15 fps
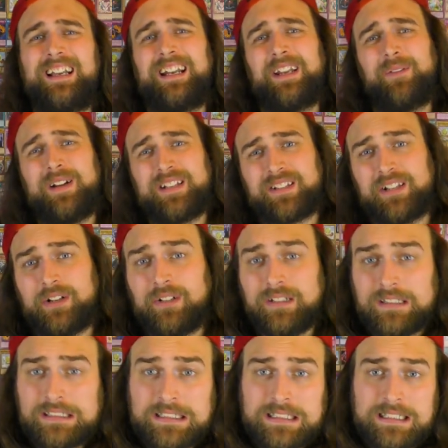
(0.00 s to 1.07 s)
Anyways, though,
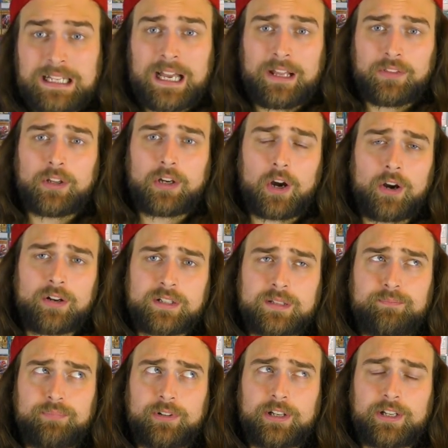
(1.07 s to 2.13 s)
yeah, the card's
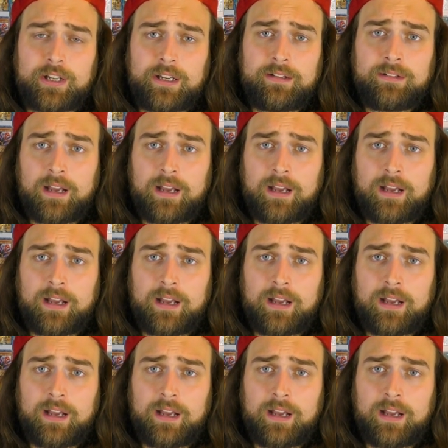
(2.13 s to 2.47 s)
pretty good.